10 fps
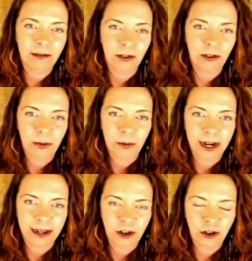2
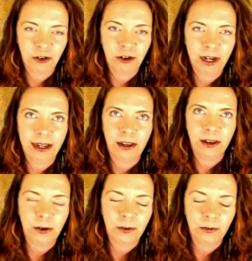practitioner training
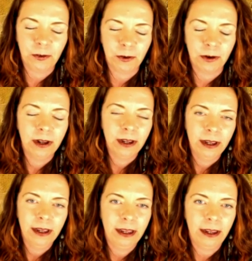too for,
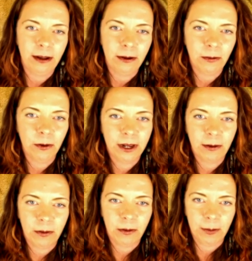working
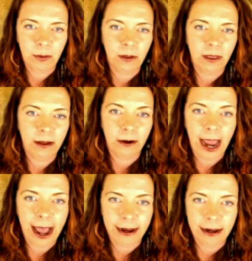with people that are
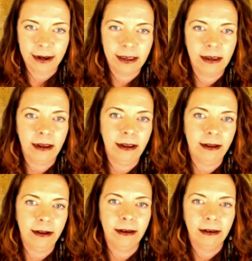addicts
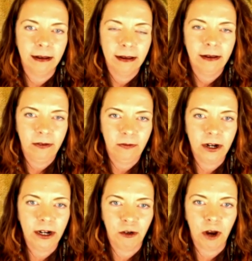and very
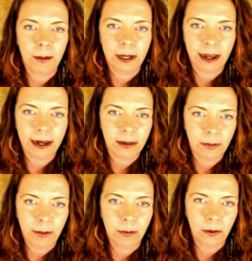traumatized
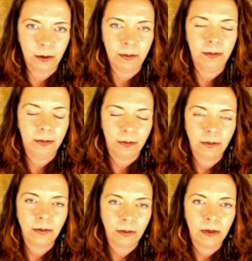people.
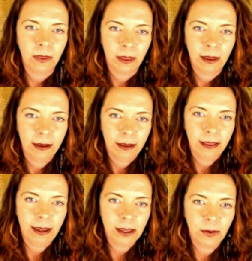That's where we